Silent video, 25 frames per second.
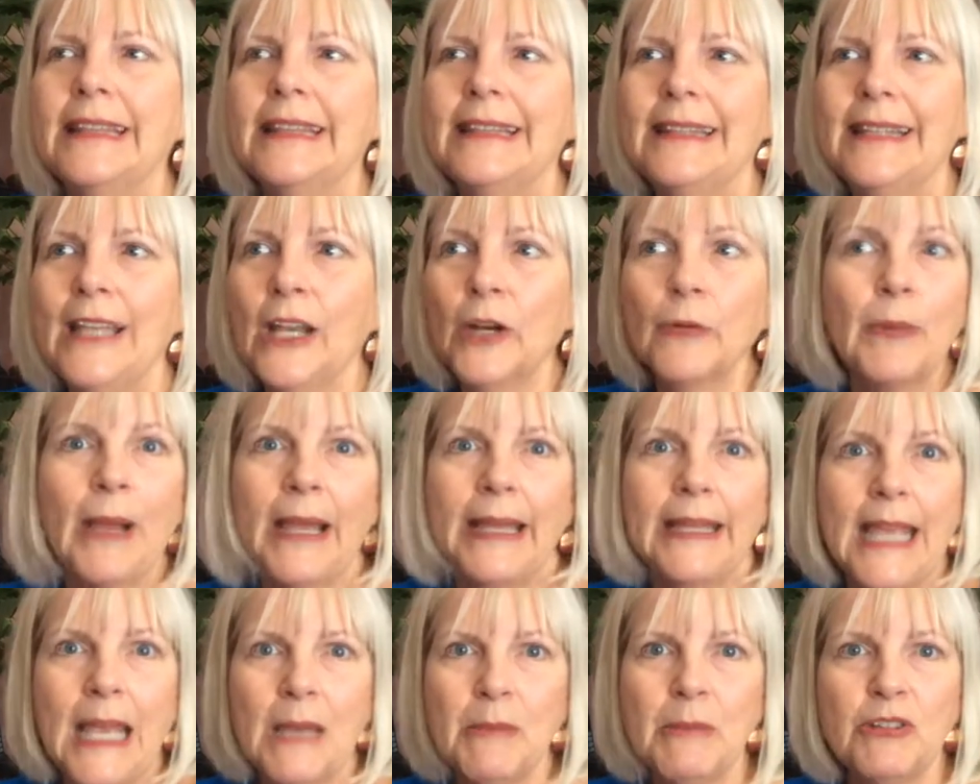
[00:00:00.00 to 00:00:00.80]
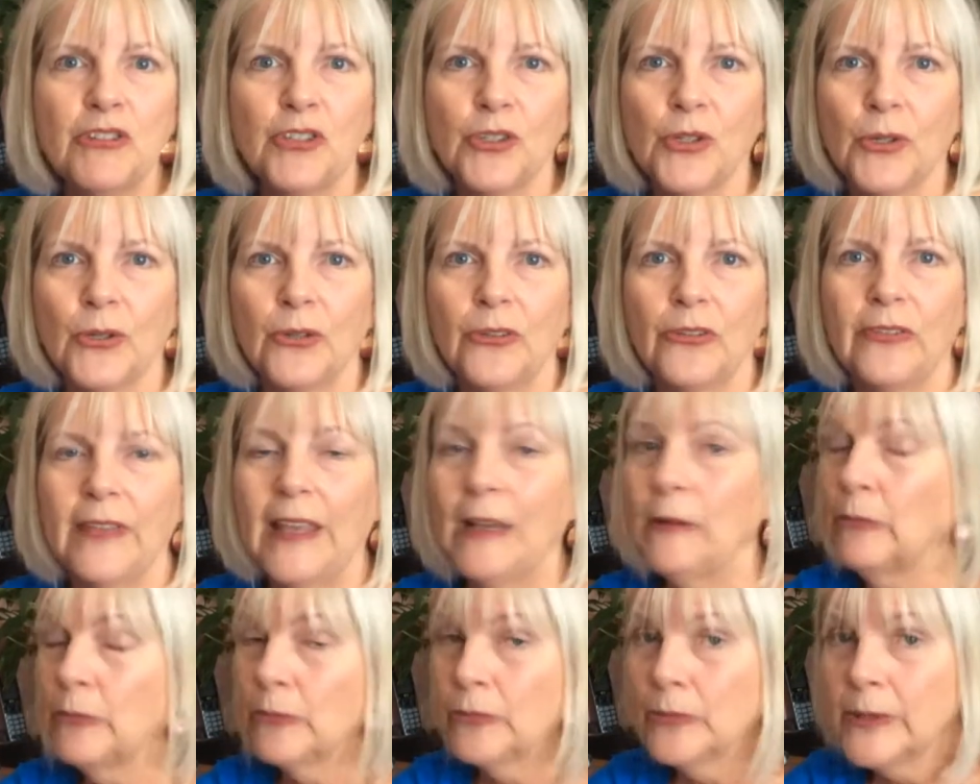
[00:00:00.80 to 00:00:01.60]
they're rank amateurs.
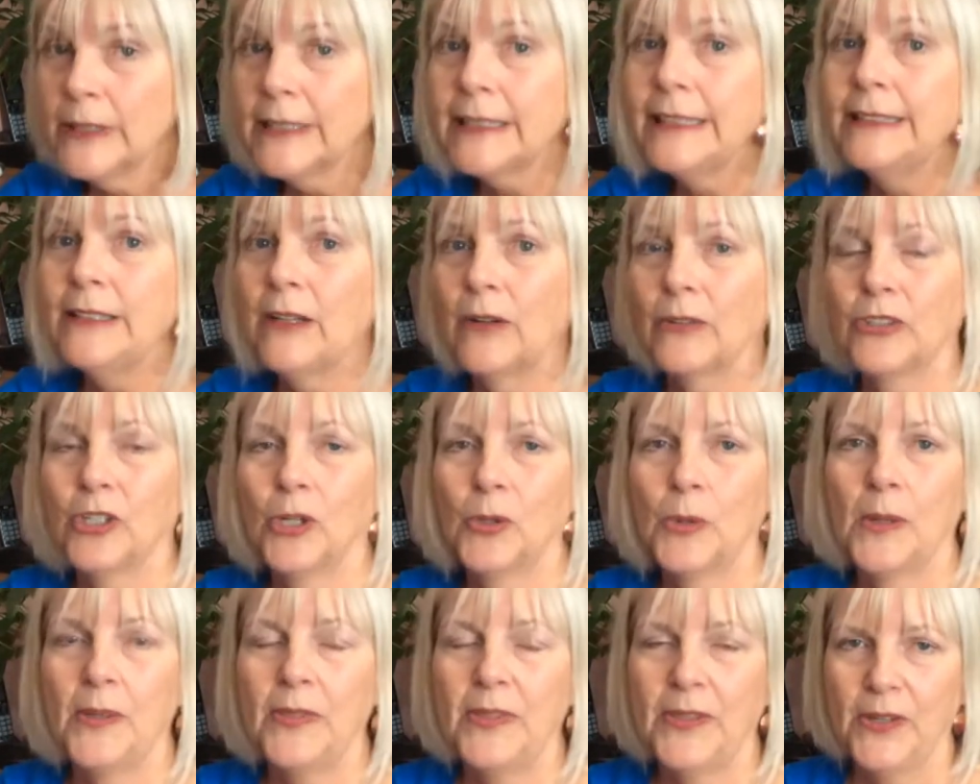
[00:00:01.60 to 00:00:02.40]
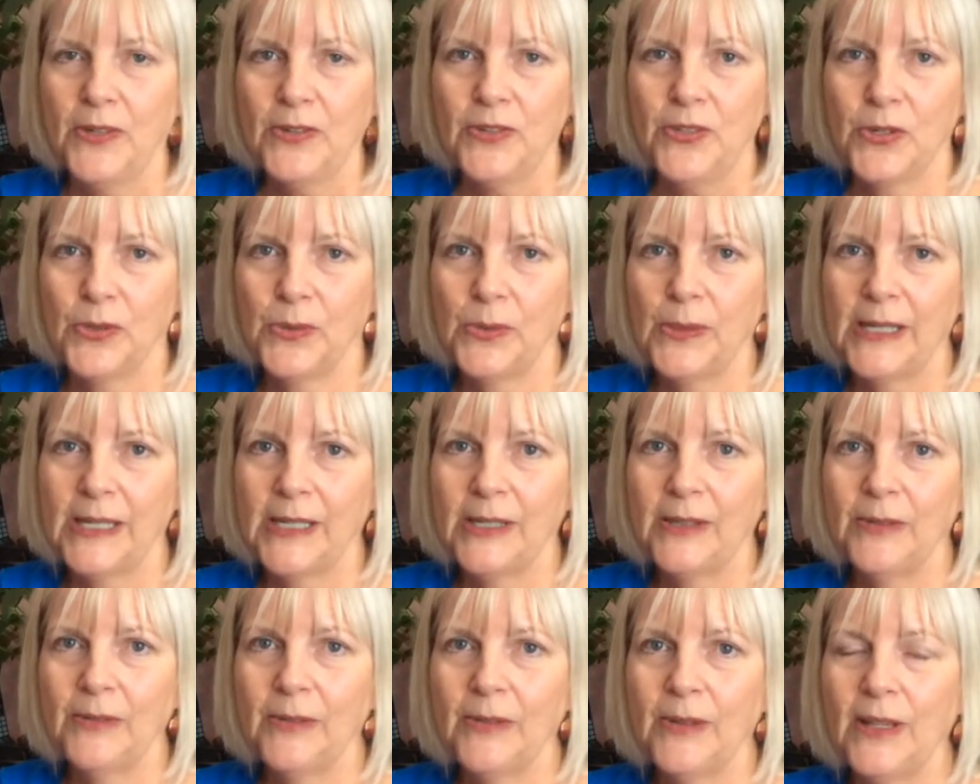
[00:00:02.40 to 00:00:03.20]
They really don't know what they're
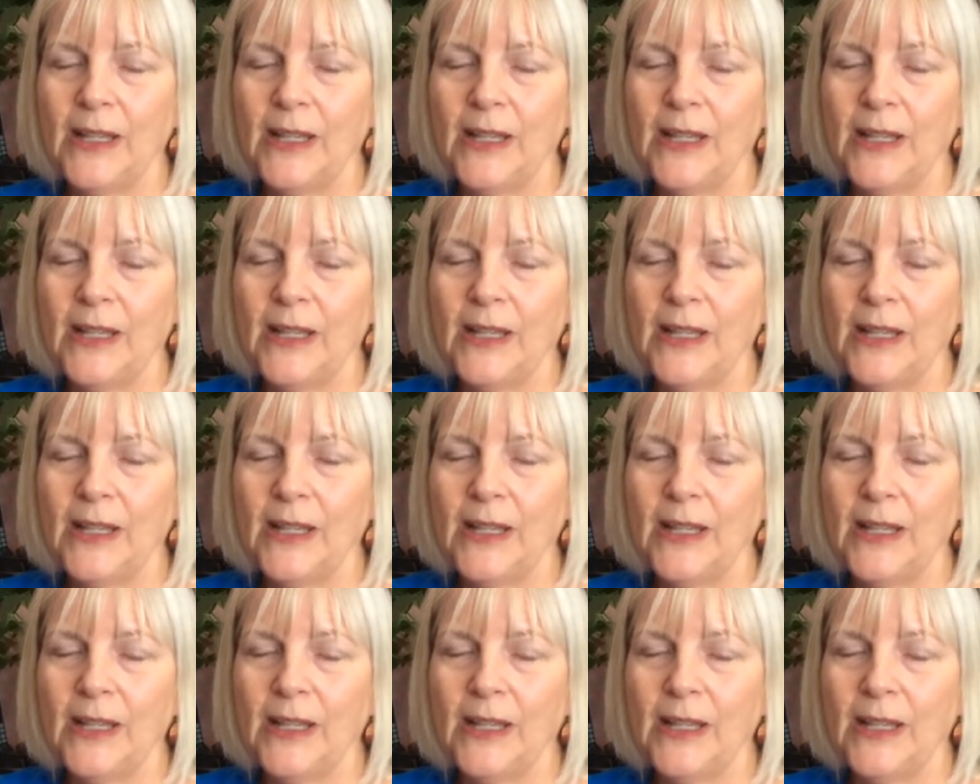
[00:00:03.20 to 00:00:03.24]
doing.